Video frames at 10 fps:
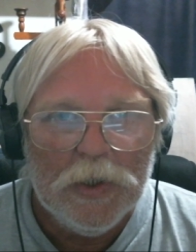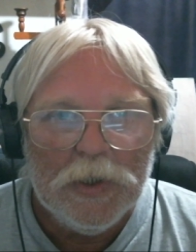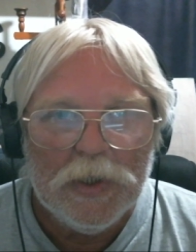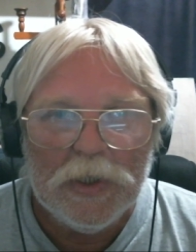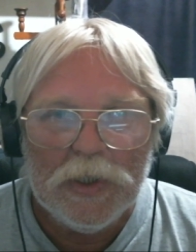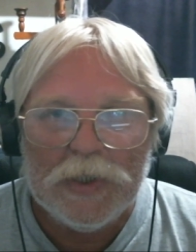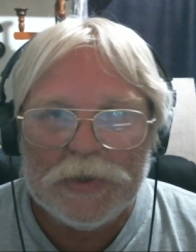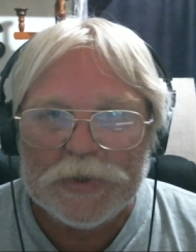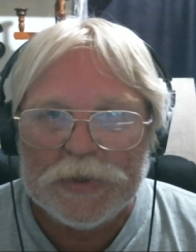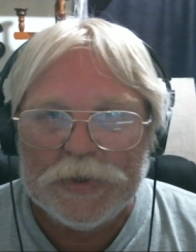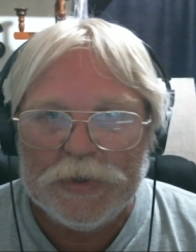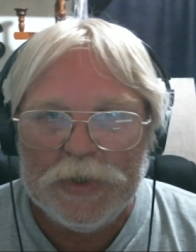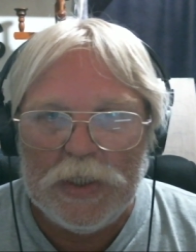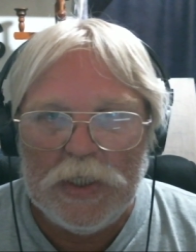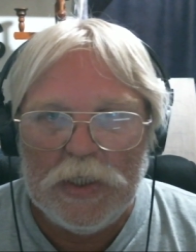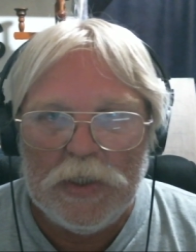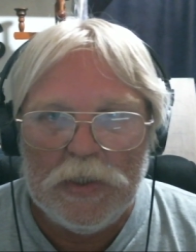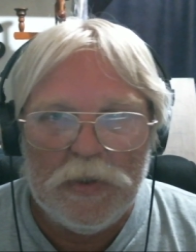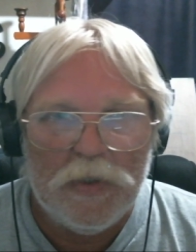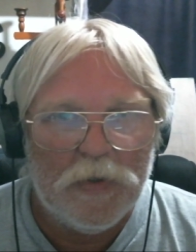Let's
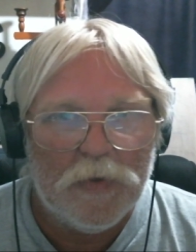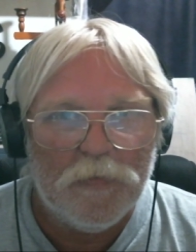see.